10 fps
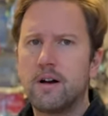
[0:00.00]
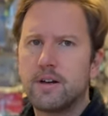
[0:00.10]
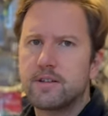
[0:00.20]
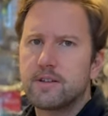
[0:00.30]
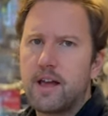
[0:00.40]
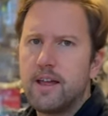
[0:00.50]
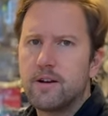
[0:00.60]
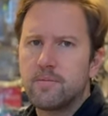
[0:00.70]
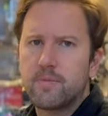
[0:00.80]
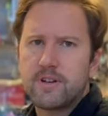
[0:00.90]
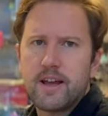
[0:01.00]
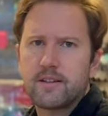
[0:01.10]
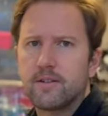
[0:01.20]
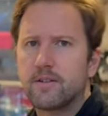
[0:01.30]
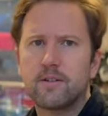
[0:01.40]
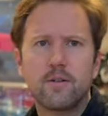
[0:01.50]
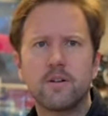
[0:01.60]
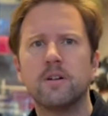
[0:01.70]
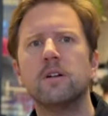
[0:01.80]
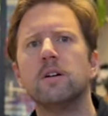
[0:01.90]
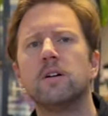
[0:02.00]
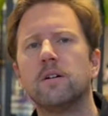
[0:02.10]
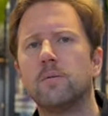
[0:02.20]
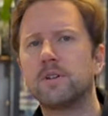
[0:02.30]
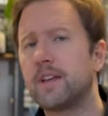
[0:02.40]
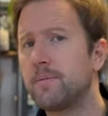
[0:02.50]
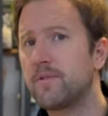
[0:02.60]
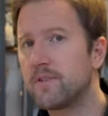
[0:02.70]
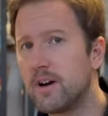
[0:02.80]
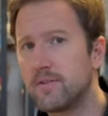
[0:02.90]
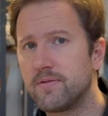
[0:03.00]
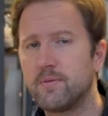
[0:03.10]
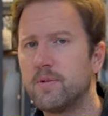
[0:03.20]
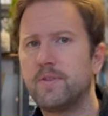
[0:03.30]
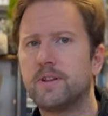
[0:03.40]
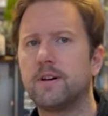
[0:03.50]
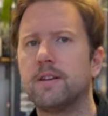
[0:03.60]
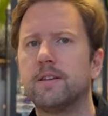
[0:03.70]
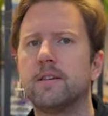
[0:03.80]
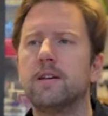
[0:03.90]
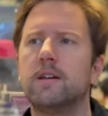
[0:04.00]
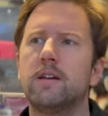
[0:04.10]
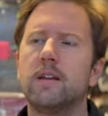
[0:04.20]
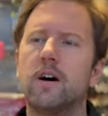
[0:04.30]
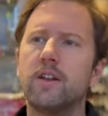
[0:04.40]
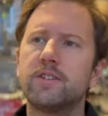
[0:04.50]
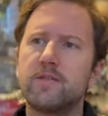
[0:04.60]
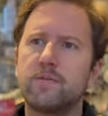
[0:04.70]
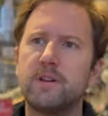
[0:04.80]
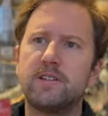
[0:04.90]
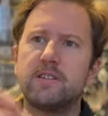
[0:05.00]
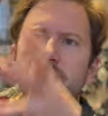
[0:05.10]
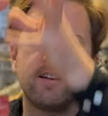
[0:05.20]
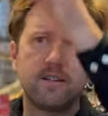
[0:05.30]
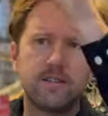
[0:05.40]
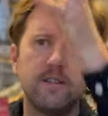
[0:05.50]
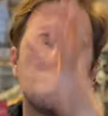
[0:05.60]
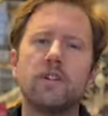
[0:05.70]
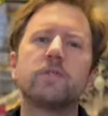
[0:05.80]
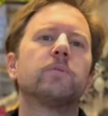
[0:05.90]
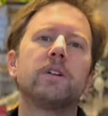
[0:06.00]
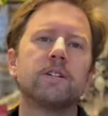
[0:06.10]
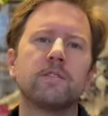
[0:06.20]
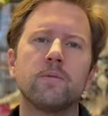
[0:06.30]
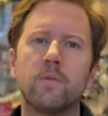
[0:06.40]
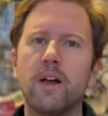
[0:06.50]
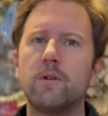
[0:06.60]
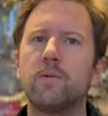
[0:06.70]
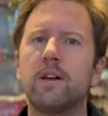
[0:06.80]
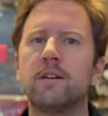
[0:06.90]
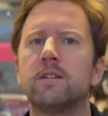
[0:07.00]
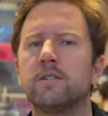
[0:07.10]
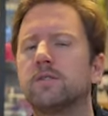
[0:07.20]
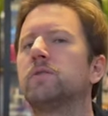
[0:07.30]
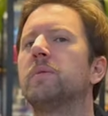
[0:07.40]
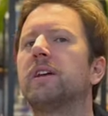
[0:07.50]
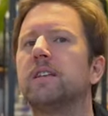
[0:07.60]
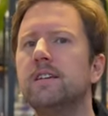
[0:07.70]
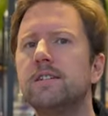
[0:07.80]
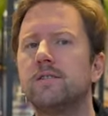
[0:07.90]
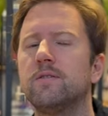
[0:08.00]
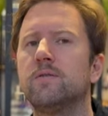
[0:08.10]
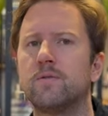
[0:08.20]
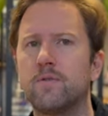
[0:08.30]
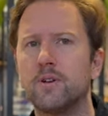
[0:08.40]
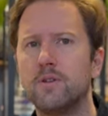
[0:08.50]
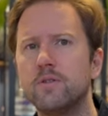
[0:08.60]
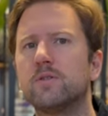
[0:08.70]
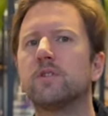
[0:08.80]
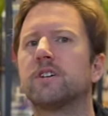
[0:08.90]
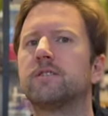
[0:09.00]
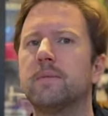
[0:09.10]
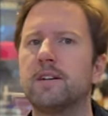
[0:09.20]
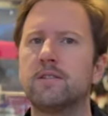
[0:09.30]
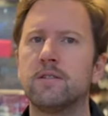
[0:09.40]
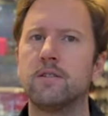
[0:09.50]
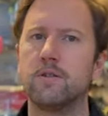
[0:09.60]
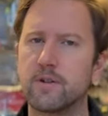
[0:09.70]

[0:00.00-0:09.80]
slider protector, or what type of cuff will fit on it. And all this information is there. You can see all those products right away to make it easy for you to customize your